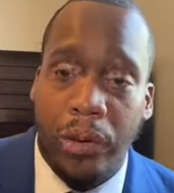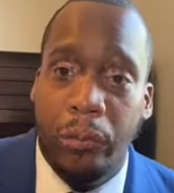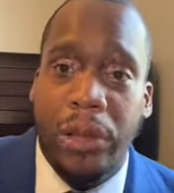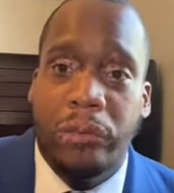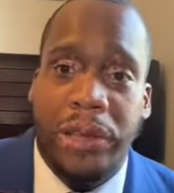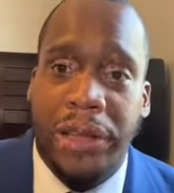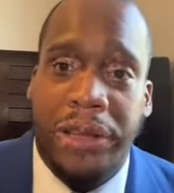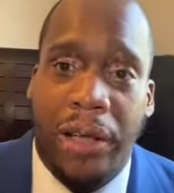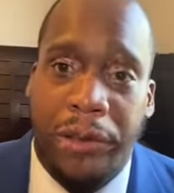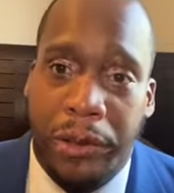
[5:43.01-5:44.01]
We don't teach
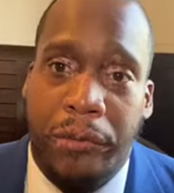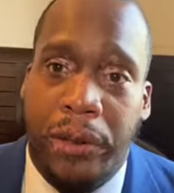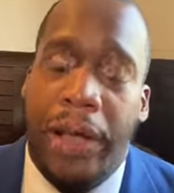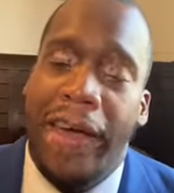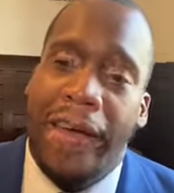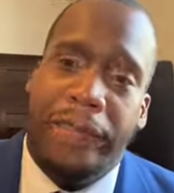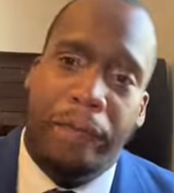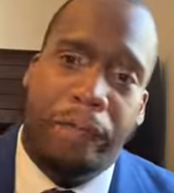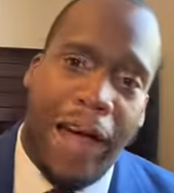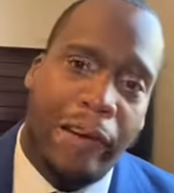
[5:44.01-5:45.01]
our children the
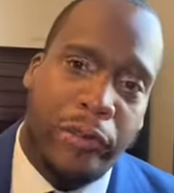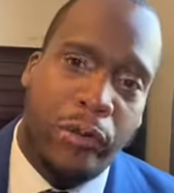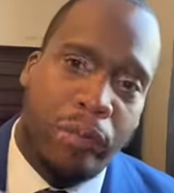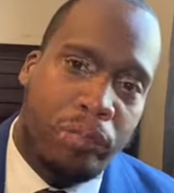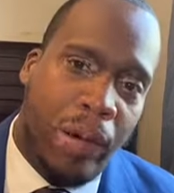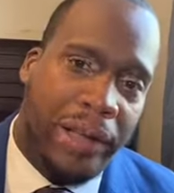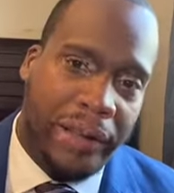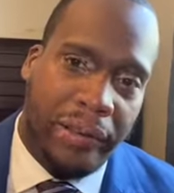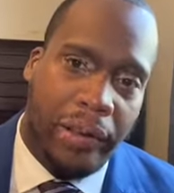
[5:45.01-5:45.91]
value of money,